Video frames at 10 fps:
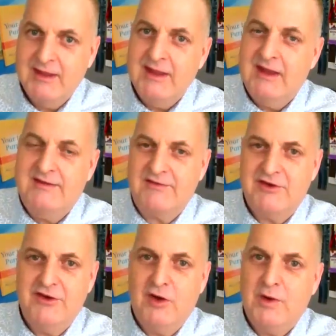It
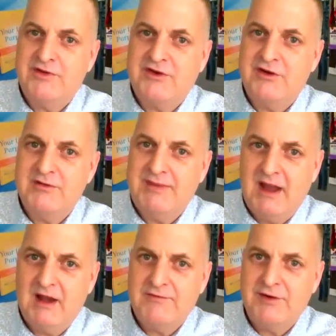doesn't know what's good or
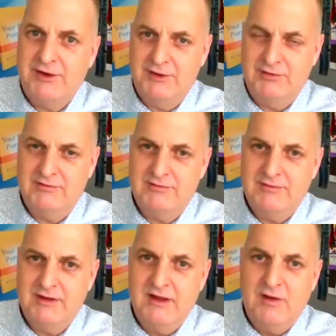bad for you,
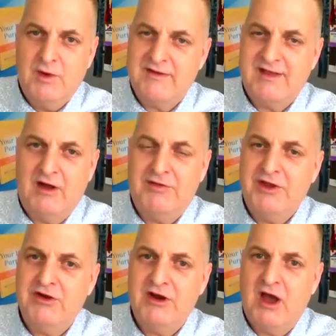what's
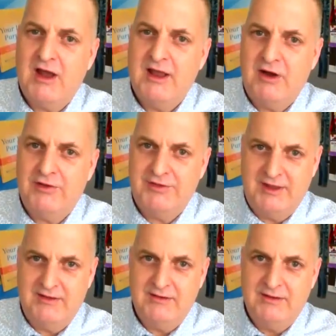healthy or not
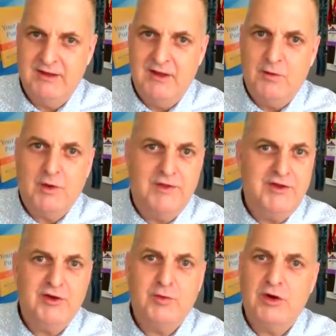healthy, whether
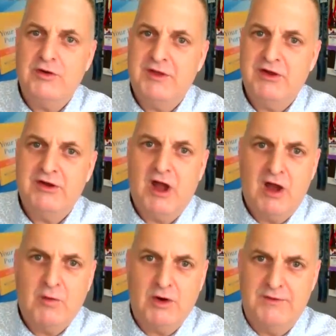you're worthy or
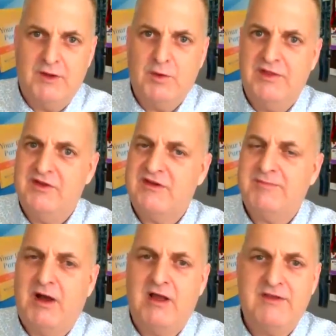not worthy, whether it is
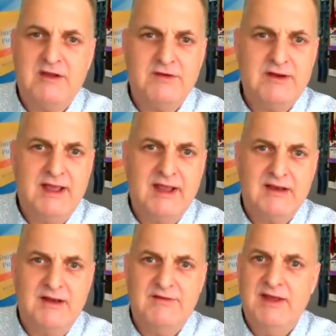positive or
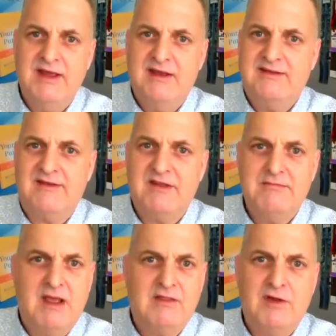negative. It doesn't
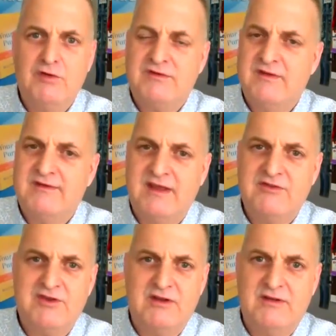make those
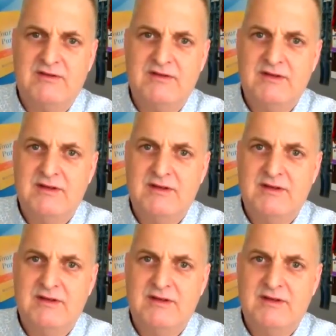decisions.